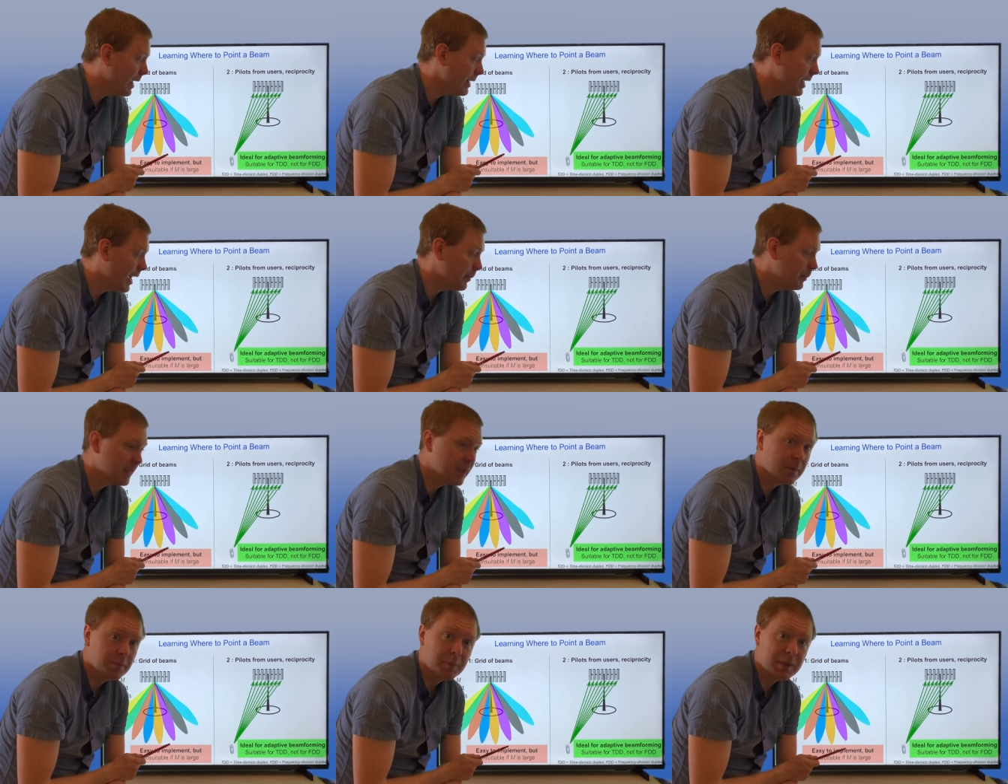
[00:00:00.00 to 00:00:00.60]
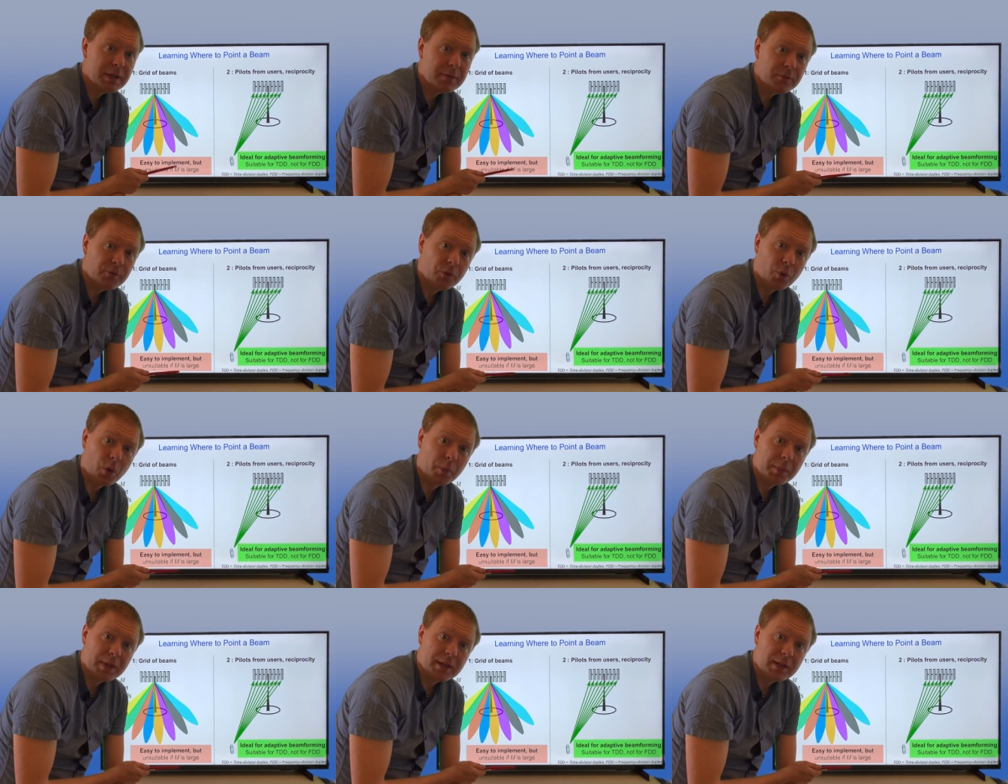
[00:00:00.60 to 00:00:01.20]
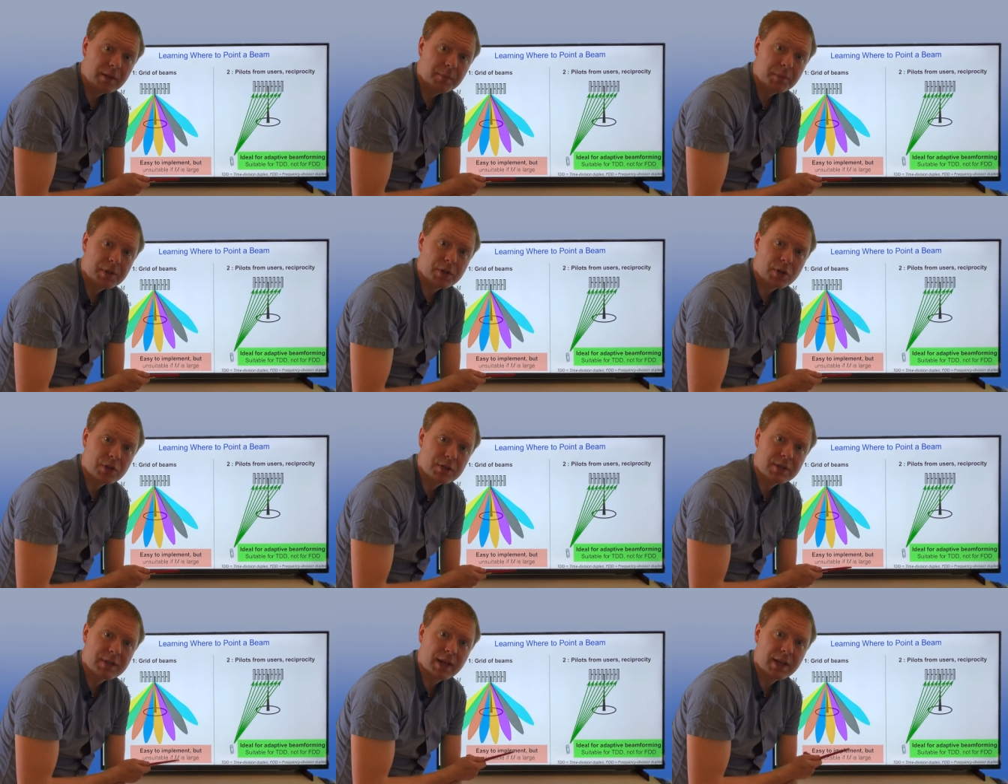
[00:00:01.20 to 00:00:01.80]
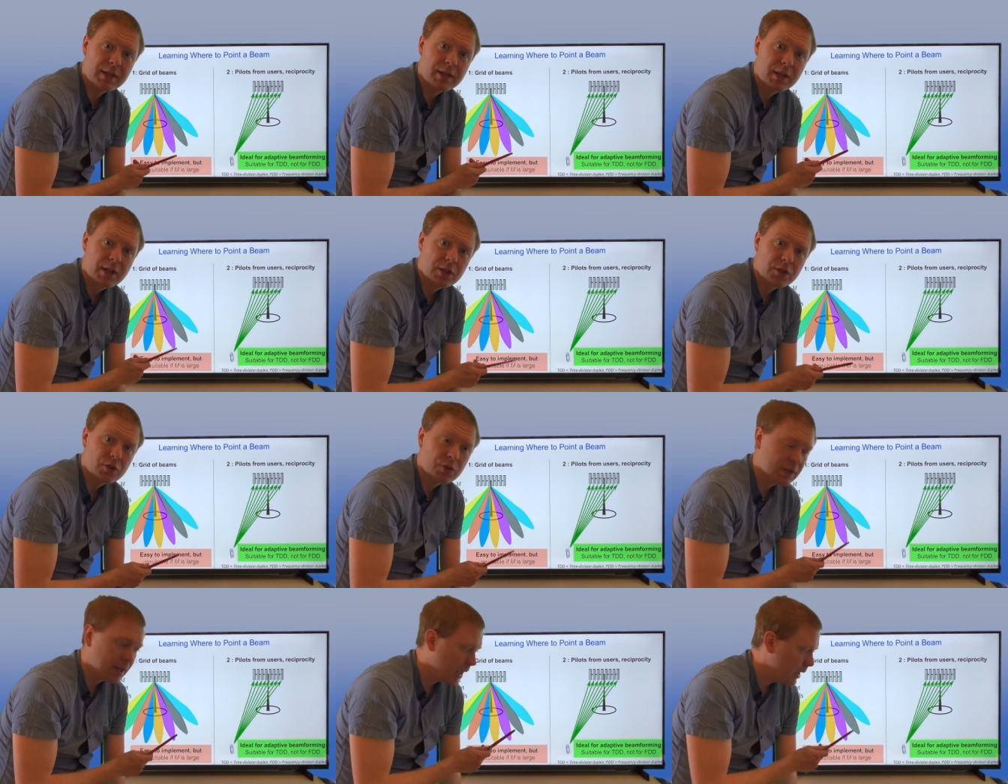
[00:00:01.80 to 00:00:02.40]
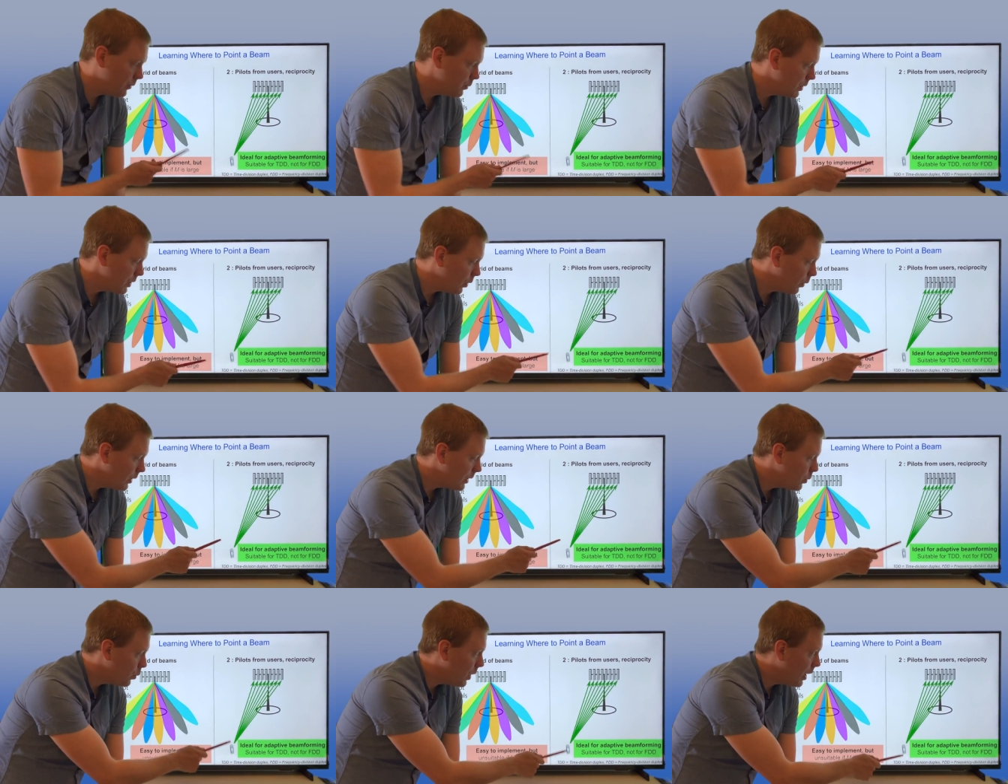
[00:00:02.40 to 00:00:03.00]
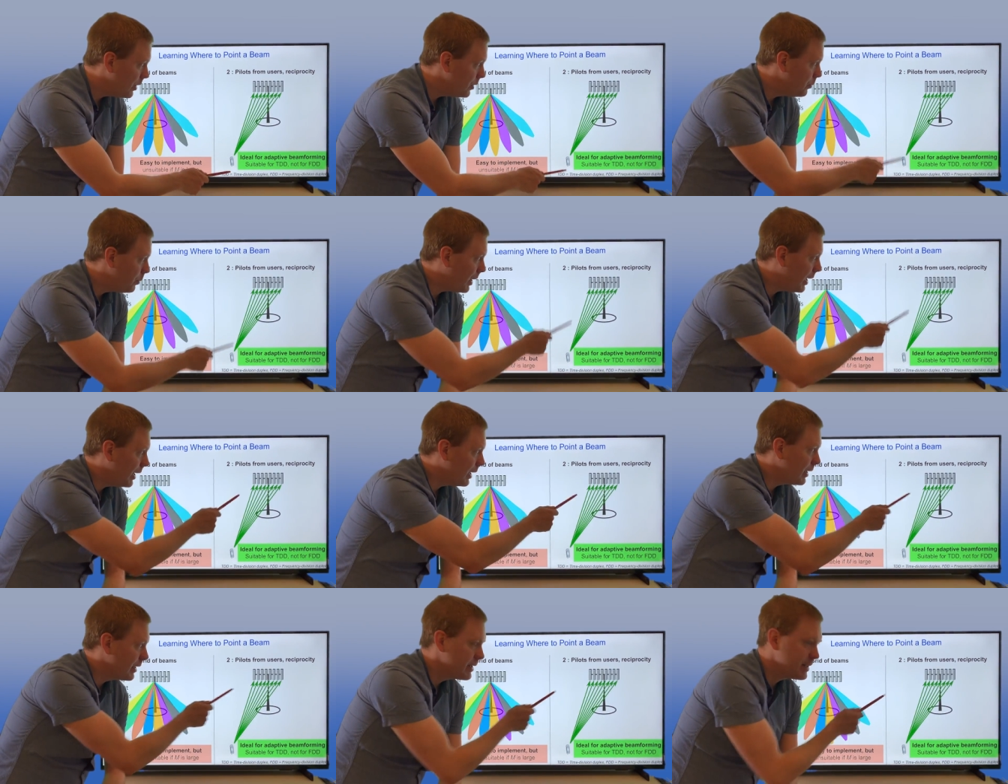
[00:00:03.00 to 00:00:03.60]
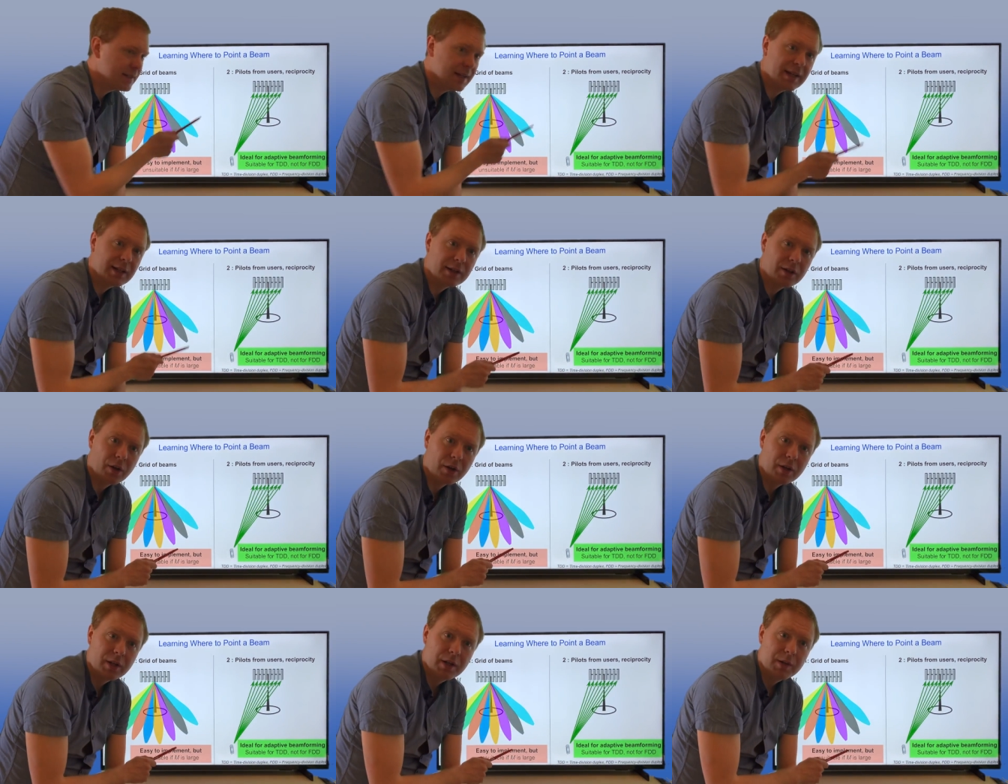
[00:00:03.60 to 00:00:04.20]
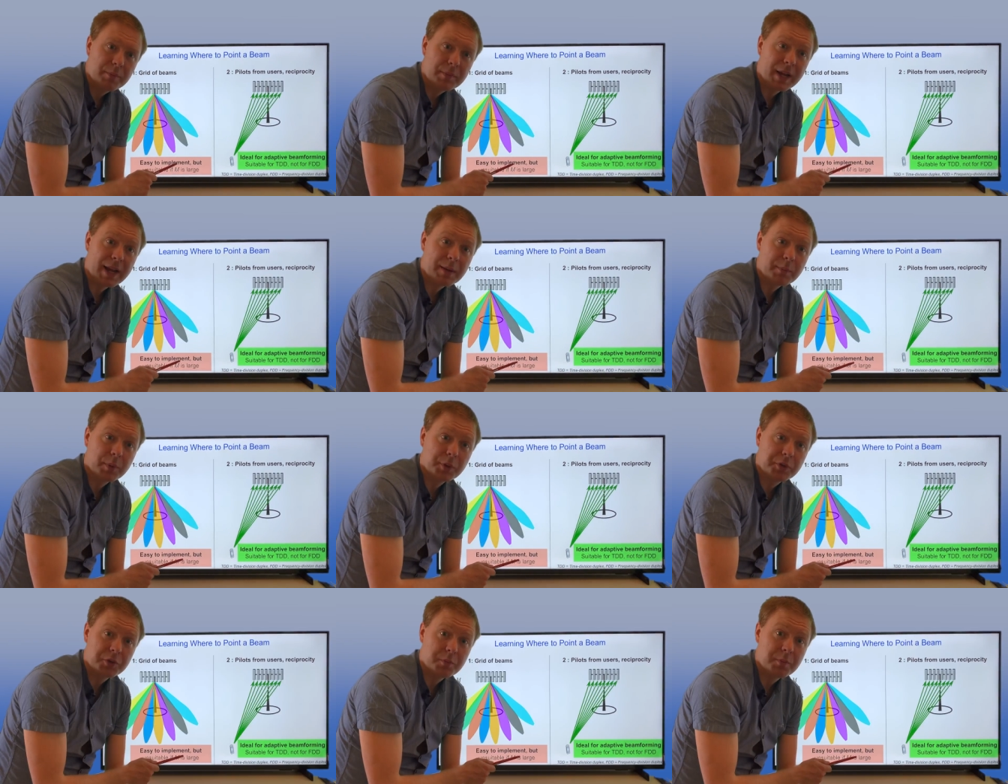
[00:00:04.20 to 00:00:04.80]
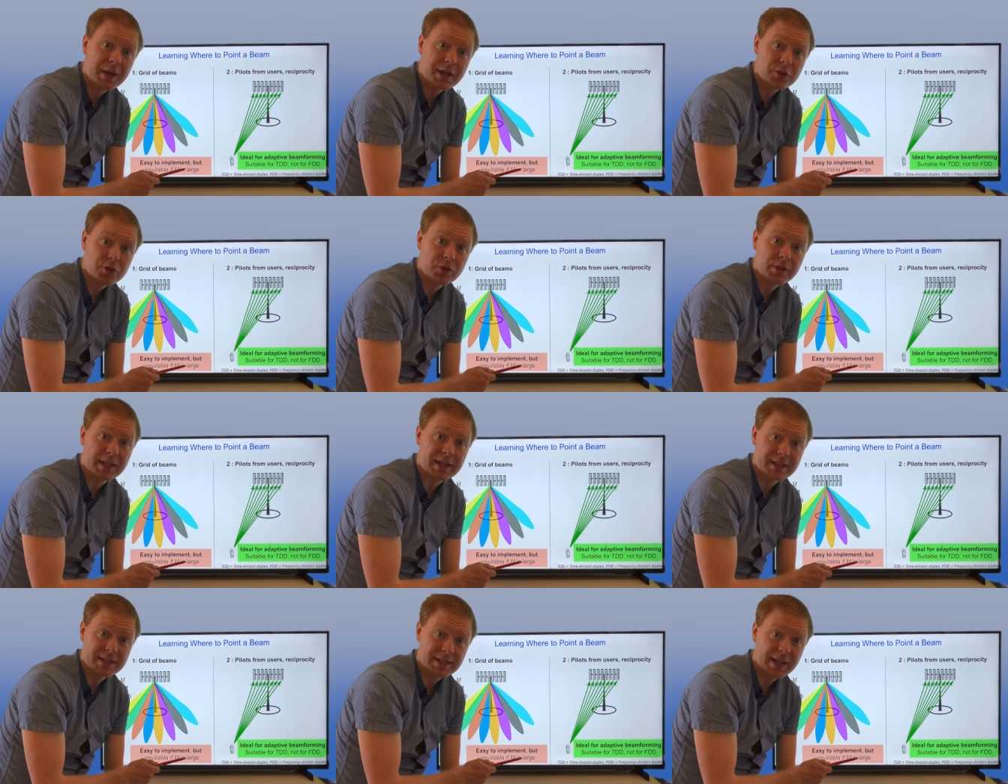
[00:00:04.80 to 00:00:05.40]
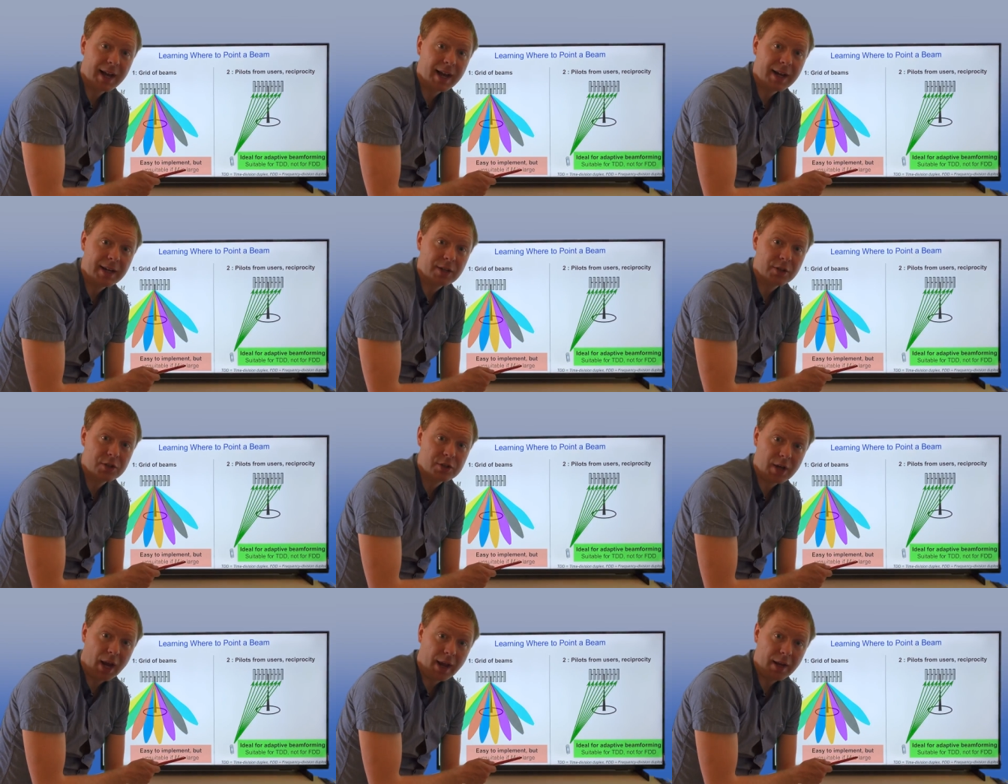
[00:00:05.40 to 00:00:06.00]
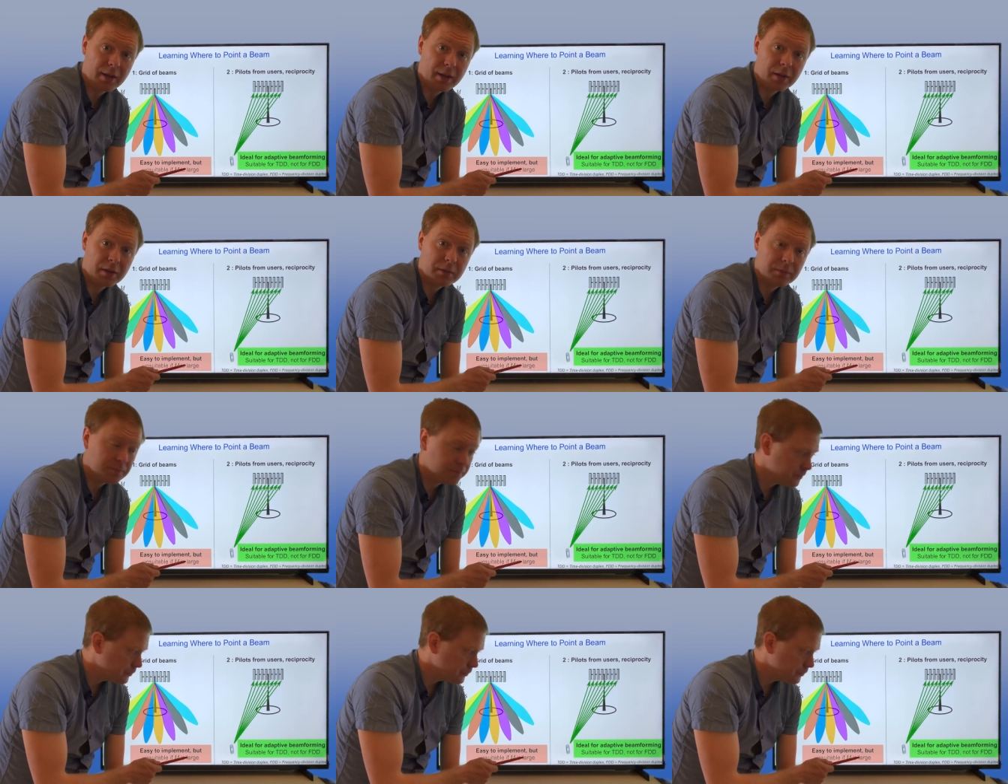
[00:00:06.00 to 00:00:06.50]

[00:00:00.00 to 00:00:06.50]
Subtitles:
adaptive beamforming, because then you can, with only one pilot signal, be able to measure the entire channel.